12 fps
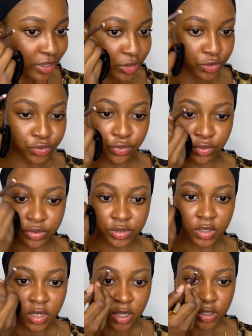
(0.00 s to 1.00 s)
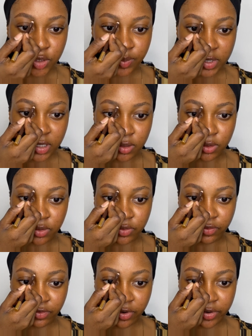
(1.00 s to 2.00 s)
strokes to make it look
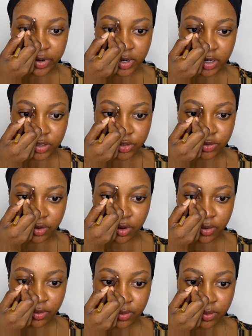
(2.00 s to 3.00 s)
very natural.